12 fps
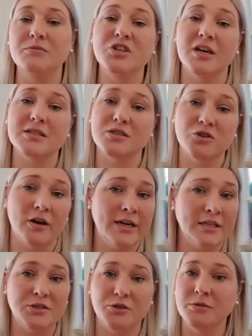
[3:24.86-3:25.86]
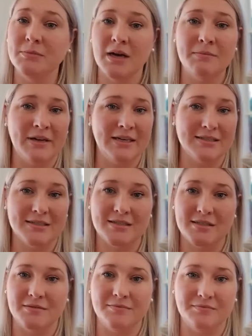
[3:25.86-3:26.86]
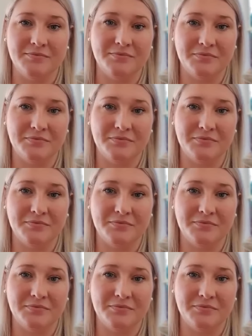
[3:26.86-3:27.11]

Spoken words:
I'm just trying to do my best.